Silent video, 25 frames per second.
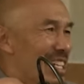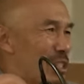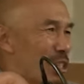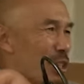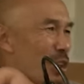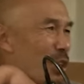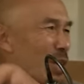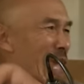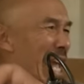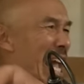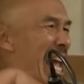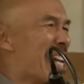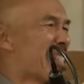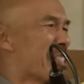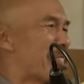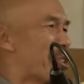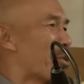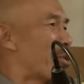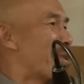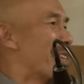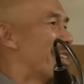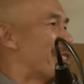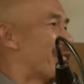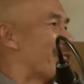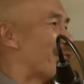to
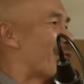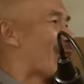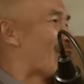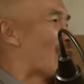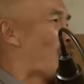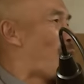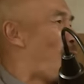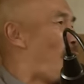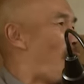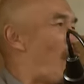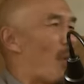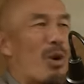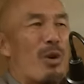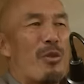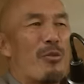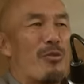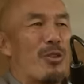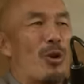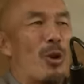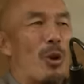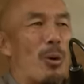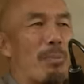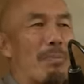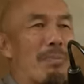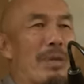enter into the core of
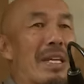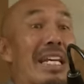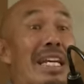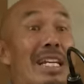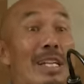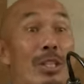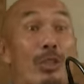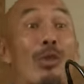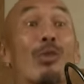your being